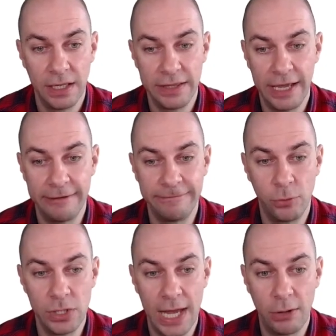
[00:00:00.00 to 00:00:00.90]

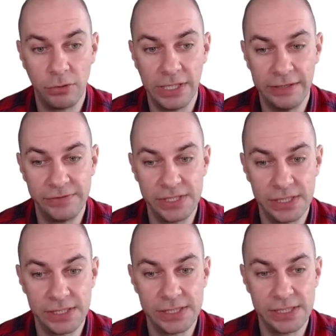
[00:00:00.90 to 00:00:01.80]
Therefore, now gives
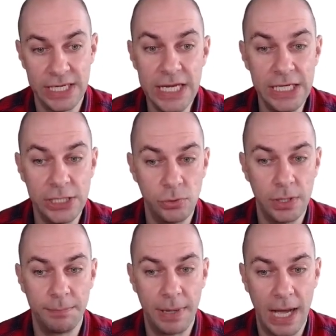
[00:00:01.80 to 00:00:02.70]
us e to
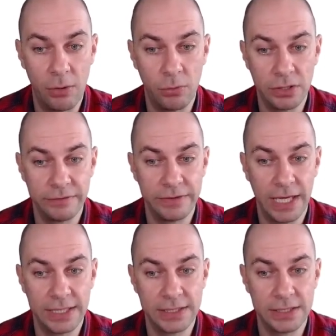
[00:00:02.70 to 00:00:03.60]
the power of
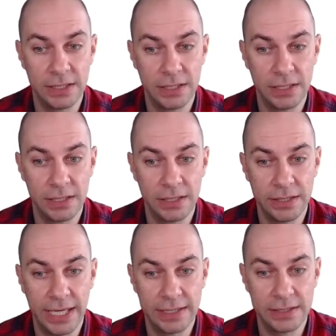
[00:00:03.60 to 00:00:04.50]
that
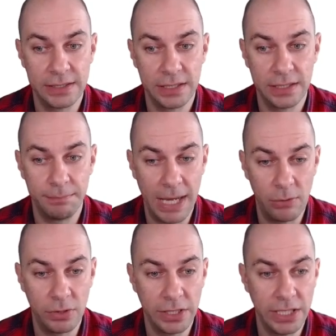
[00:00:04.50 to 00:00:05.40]

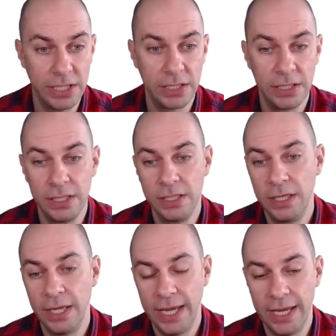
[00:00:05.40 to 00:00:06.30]
power here.
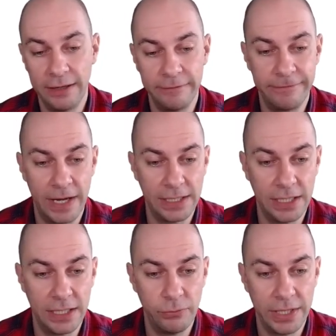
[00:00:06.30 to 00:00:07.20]
And
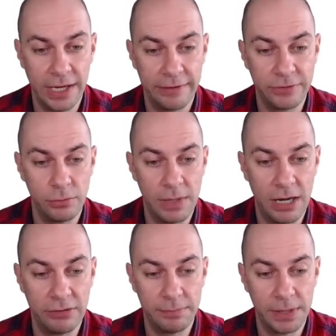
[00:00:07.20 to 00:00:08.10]
finally, we have to
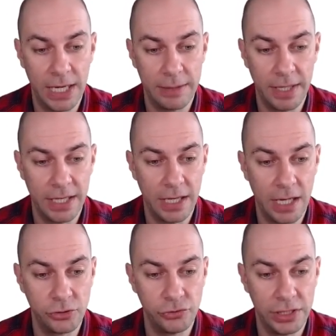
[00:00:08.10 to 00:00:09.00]
multiply by
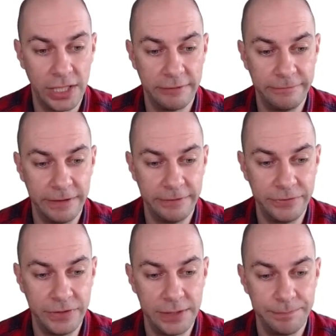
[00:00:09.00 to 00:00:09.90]

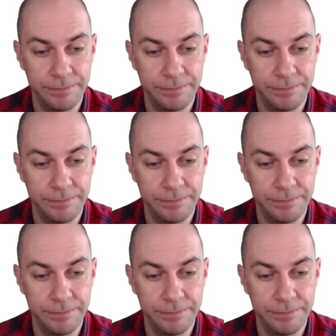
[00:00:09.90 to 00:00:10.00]
150,